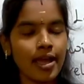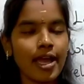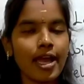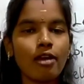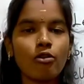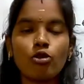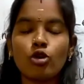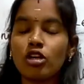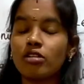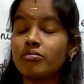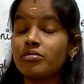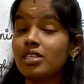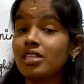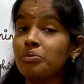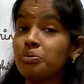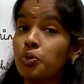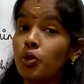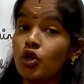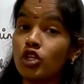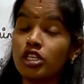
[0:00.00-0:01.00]
And one of the
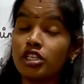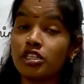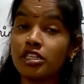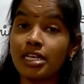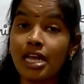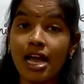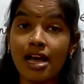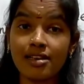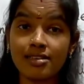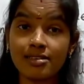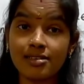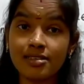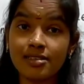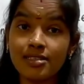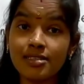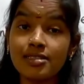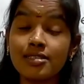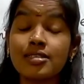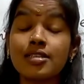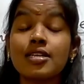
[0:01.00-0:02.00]
important tasks
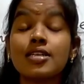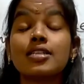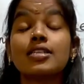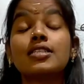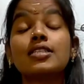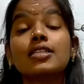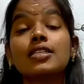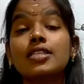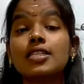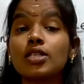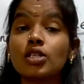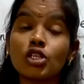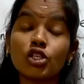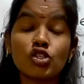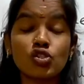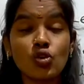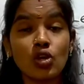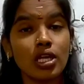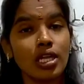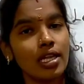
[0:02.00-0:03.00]
is turning the
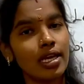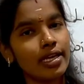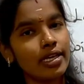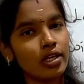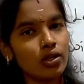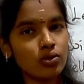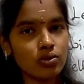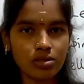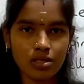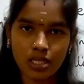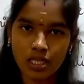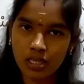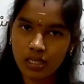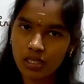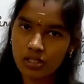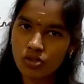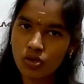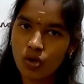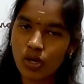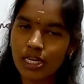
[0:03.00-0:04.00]
soil and loosening
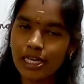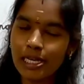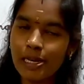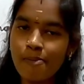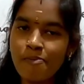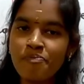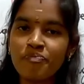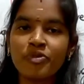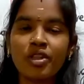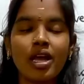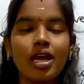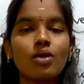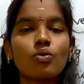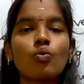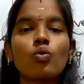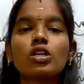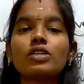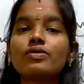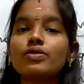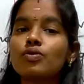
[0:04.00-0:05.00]
the soil.
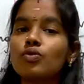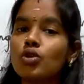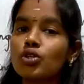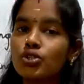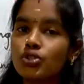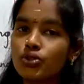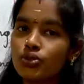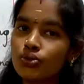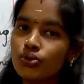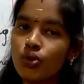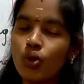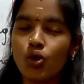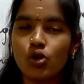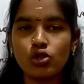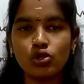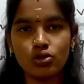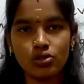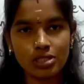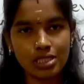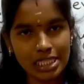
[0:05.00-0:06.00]
And why we want to do
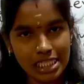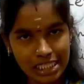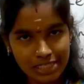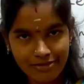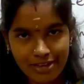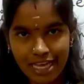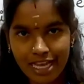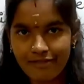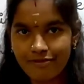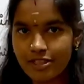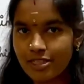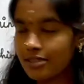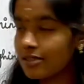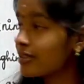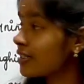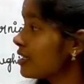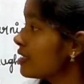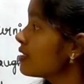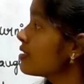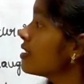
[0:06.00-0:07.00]
all those things we have
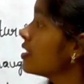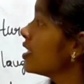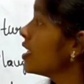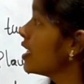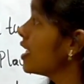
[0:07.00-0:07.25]
discussed.